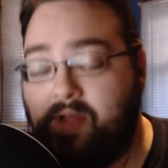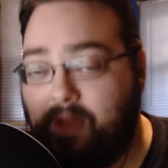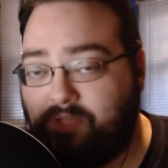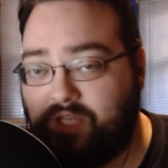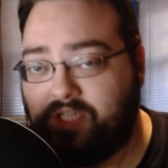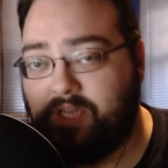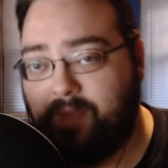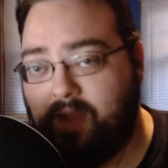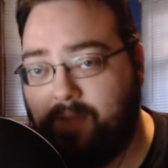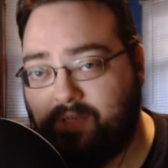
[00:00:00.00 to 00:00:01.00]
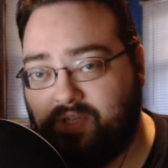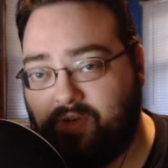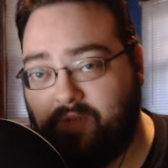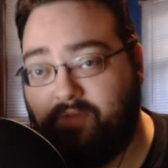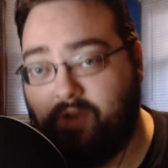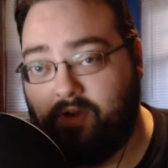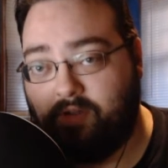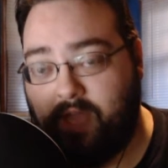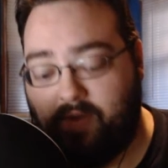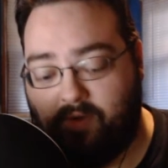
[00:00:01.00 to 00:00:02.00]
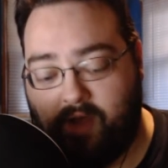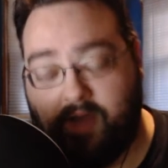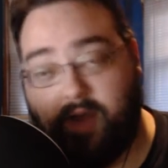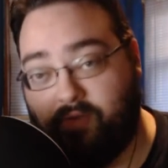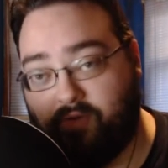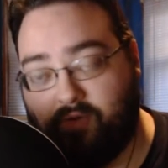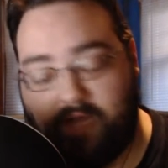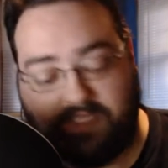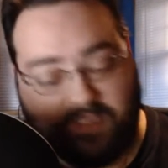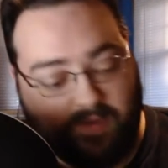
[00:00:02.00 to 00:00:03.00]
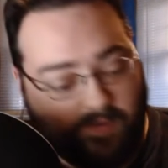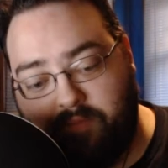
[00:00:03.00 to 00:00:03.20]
I'm sure there's going to be an opportunity for her later on in other crates.